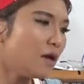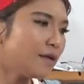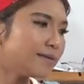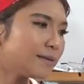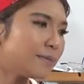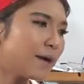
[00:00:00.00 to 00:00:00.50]

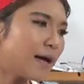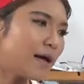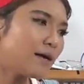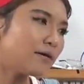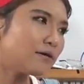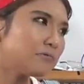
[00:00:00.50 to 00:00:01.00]
It's
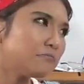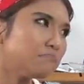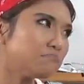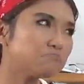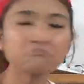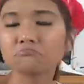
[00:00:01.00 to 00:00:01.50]
about
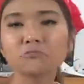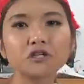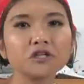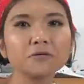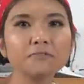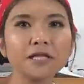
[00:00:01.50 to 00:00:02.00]

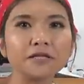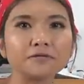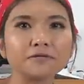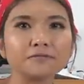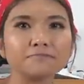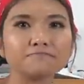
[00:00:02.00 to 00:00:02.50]
30
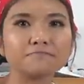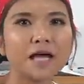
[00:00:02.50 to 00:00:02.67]
minutes.